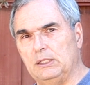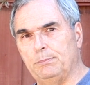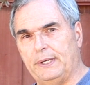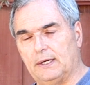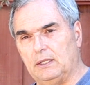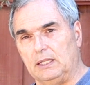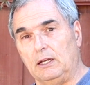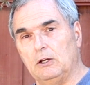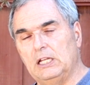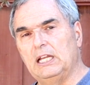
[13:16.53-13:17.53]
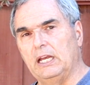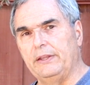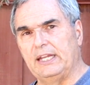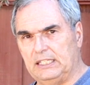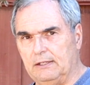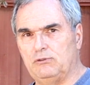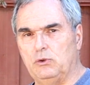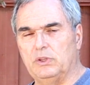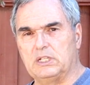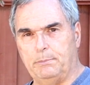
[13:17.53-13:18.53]
in parallel, and that gives
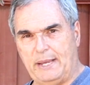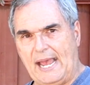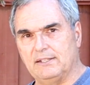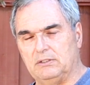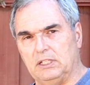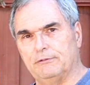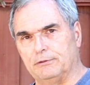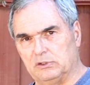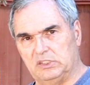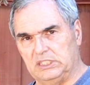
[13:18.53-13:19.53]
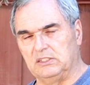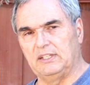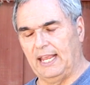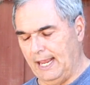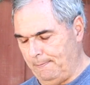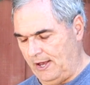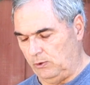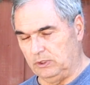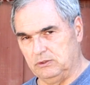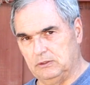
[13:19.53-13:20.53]
you the capacity for 6 amp
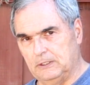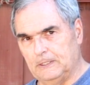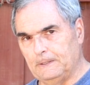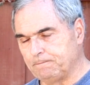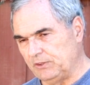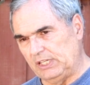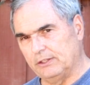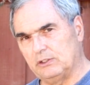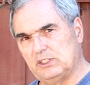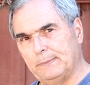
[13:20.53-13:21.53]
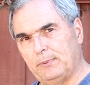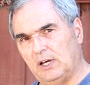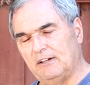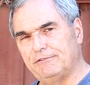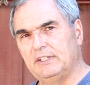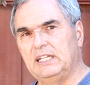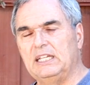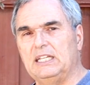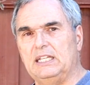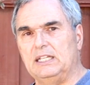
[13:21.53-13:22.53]
hours. The other tip-off
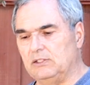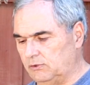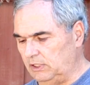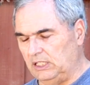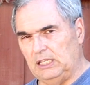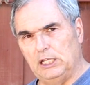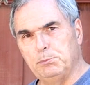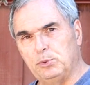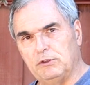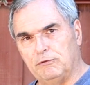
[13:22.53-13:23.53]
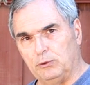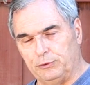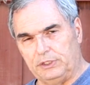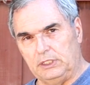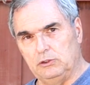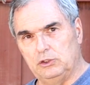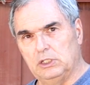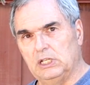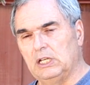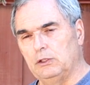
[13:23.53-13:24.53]
is the input voltage.
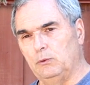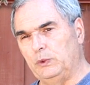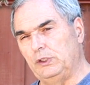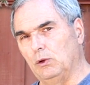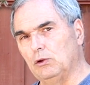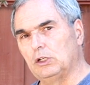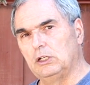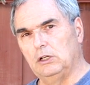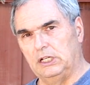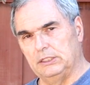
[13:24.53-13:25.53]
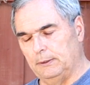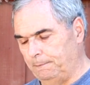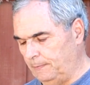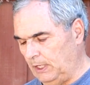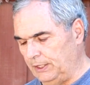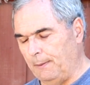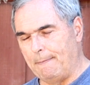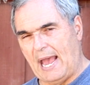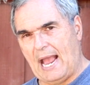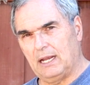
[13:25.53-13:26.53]
When you look on the
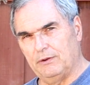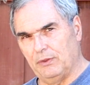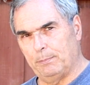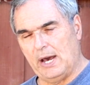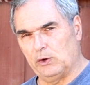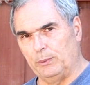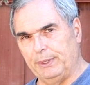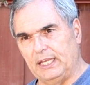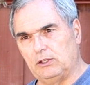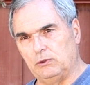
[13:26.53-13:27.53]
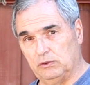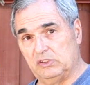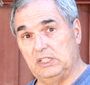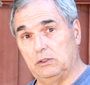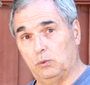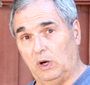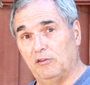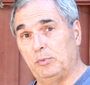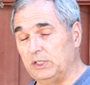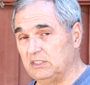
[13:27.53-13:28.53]
back of the power bank, you'll see
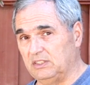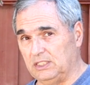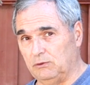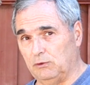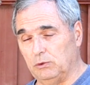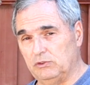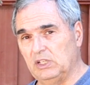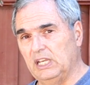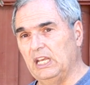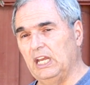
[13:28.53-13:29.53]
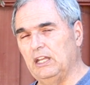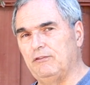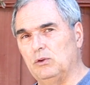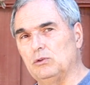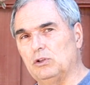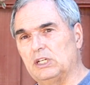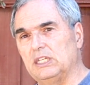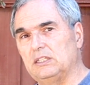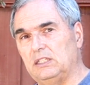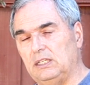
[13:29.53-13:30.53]
12.6 volts. And if you look
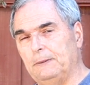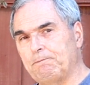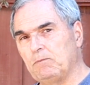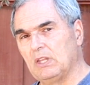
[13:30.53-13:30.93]
at the